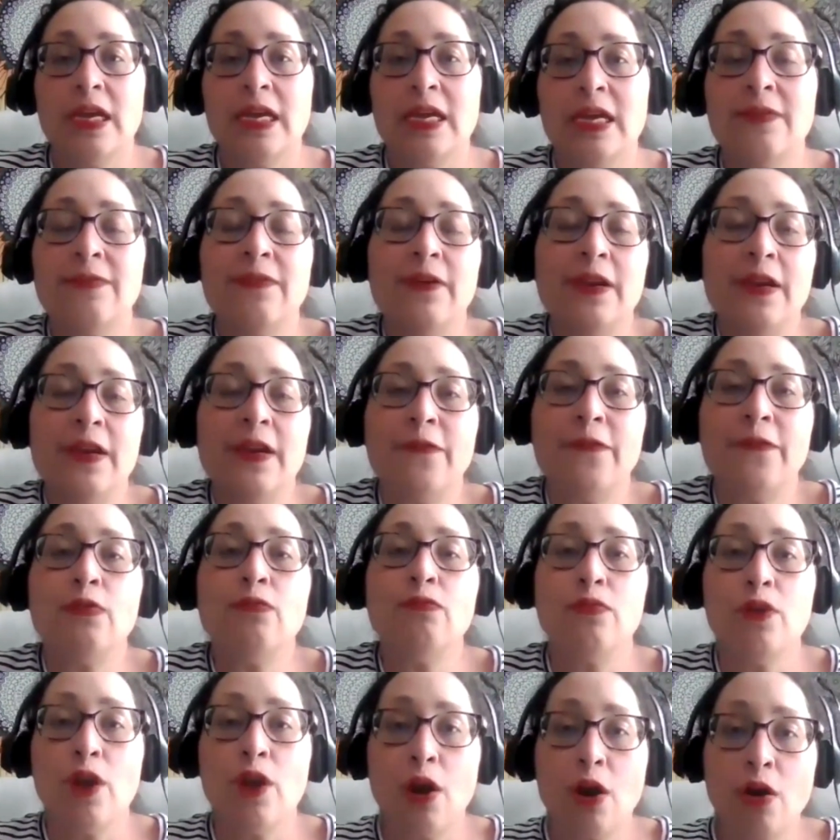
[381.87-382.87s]
even if you
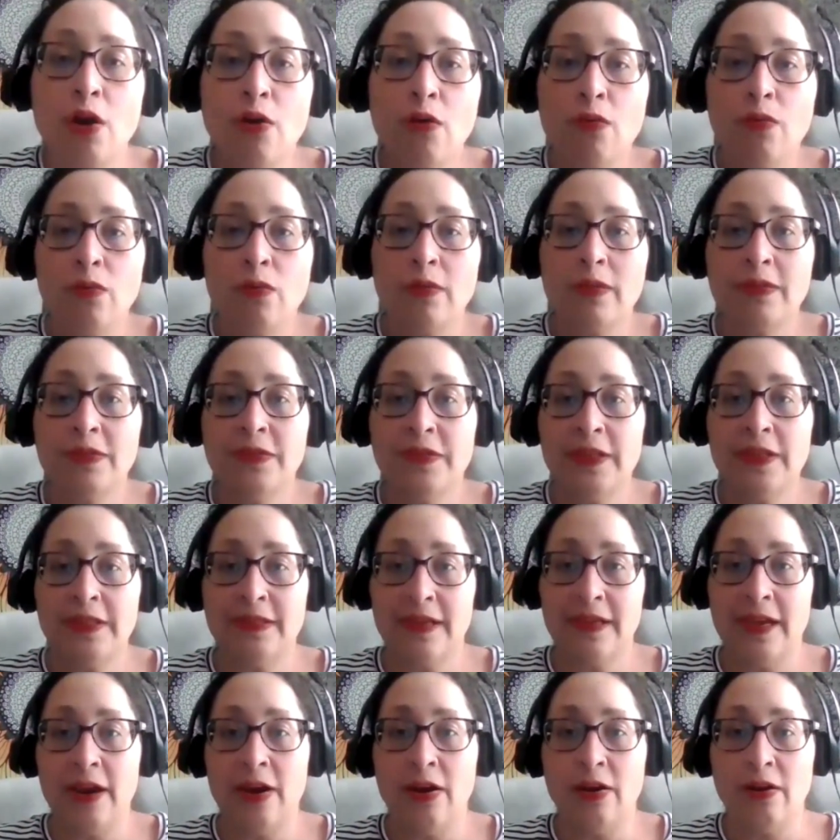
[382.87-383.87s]
know that
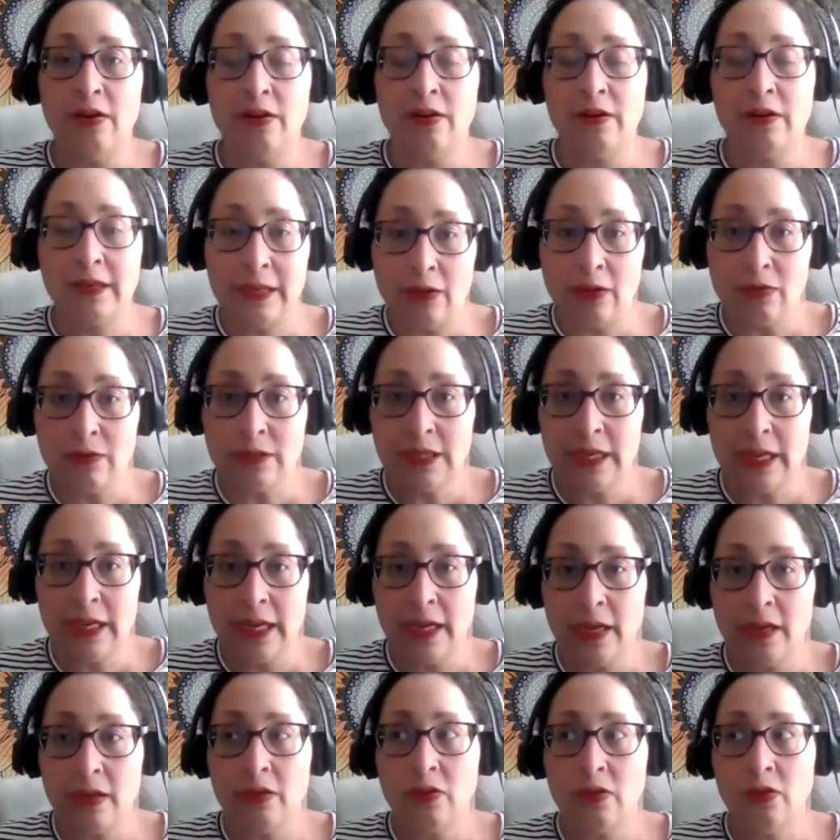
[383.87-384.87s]
they're
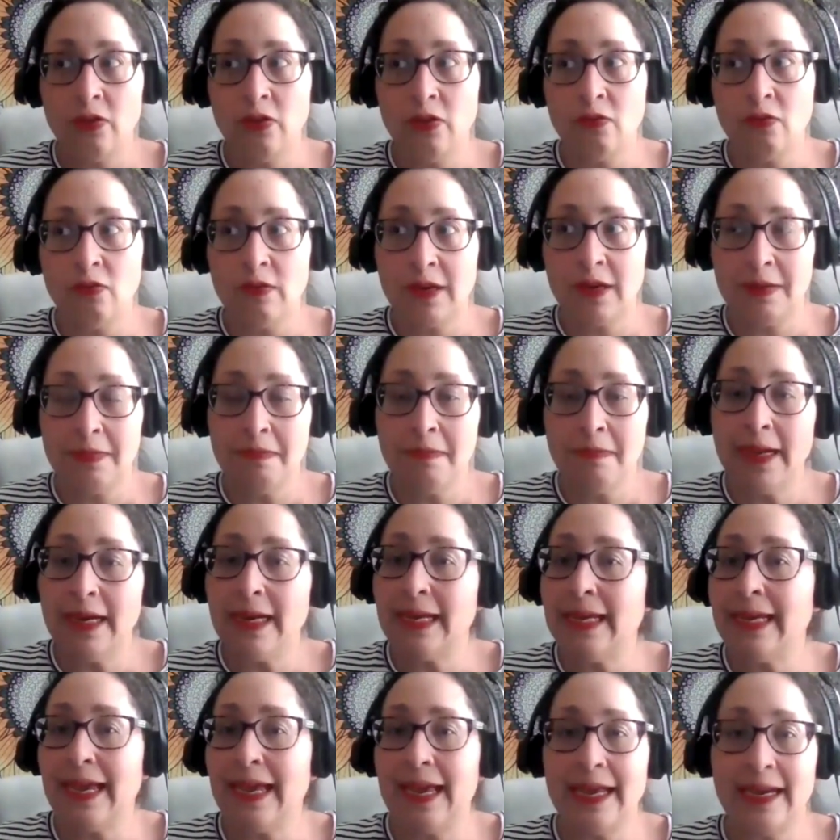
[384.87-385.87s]
guilty, you can
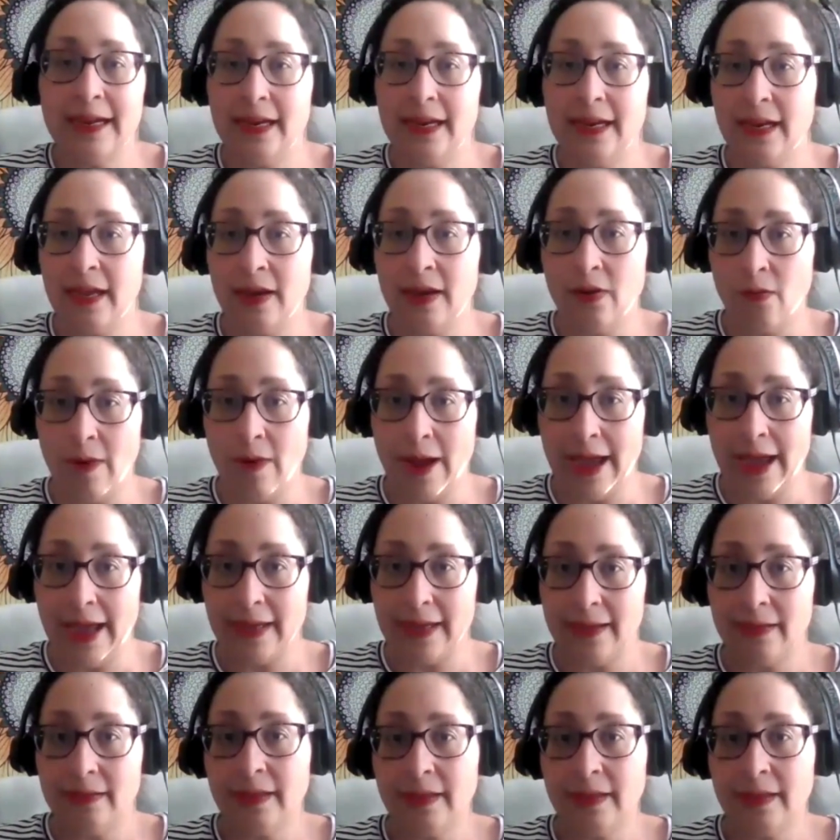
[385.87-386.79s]
mitigate it in a way.